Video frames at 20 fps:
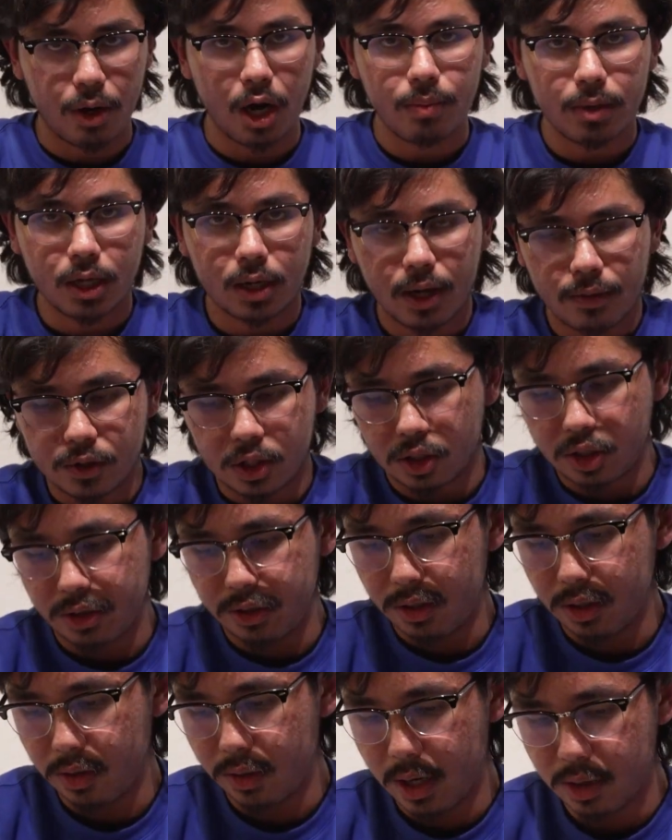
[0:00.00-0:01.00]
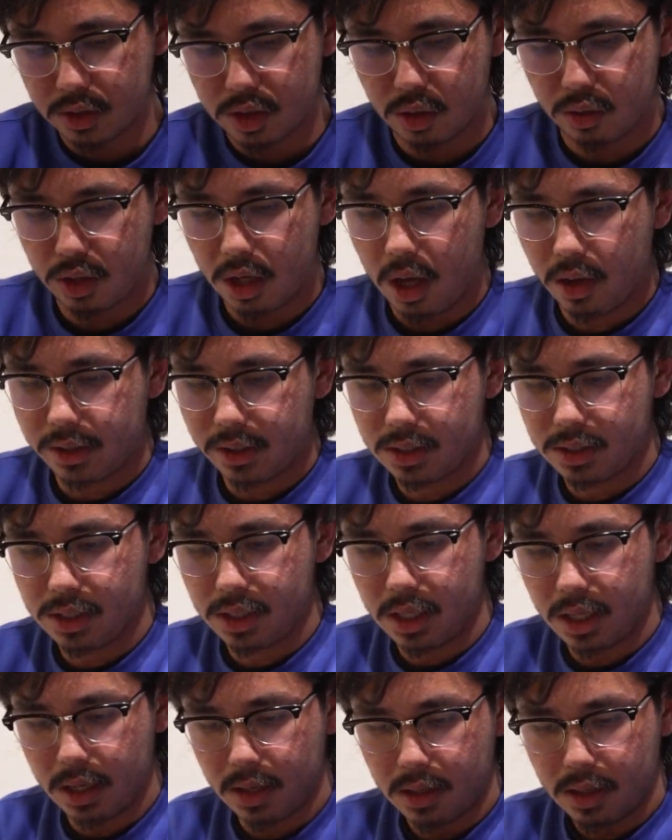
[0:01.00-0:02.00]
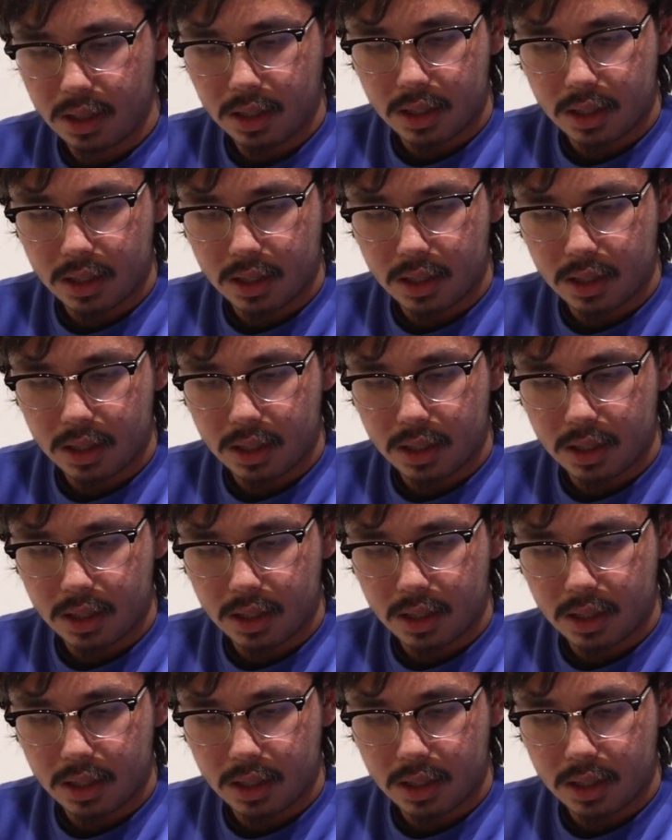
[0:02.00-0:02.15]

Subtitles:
probably gonna have to turn it around so y'all could see it.